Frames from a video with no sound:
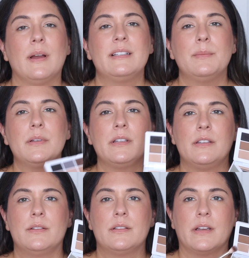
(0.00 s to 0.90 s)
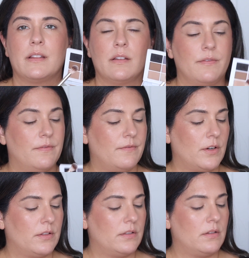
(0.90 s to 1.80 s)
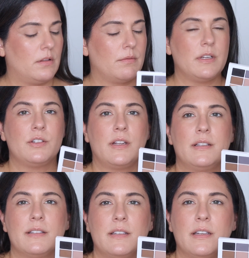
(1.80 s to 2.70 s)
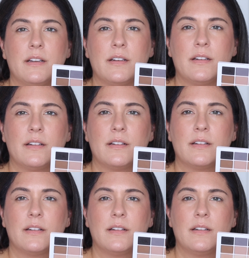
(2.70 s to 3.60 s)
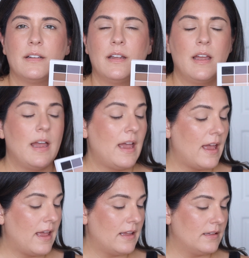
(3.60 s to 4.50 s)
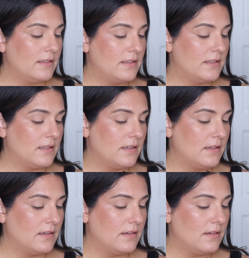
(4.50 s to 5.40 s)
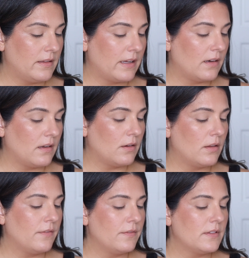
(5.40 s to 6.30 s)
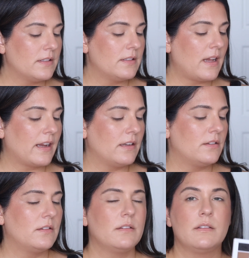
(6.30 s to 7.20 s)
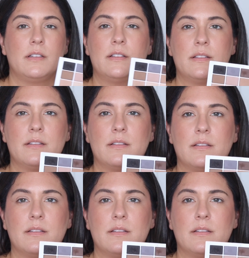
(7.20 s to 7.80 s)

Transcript: I typically use like the first 3 shades in here as like the second, these